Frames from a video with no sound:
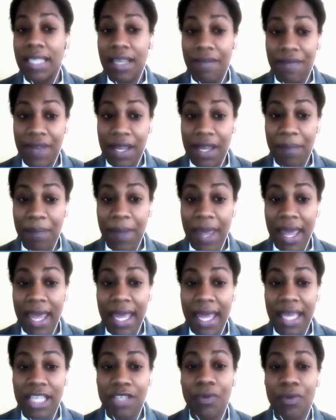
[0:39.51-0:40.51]
event
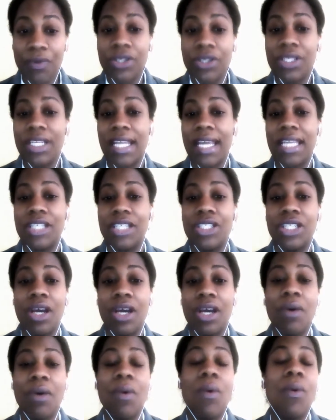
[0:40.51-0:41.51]
page for today's
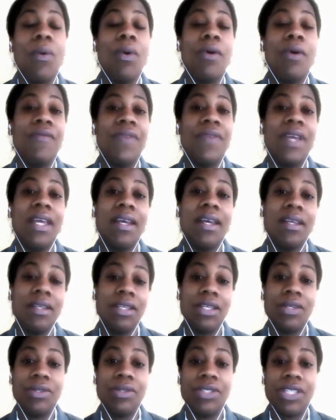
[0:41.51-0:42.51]
show, or via
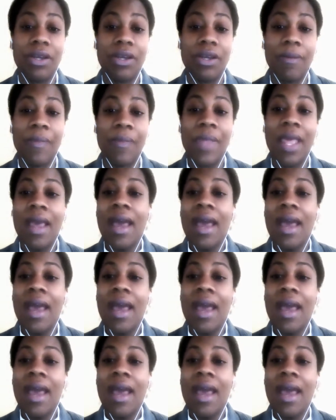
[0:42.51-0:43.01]
YouTube.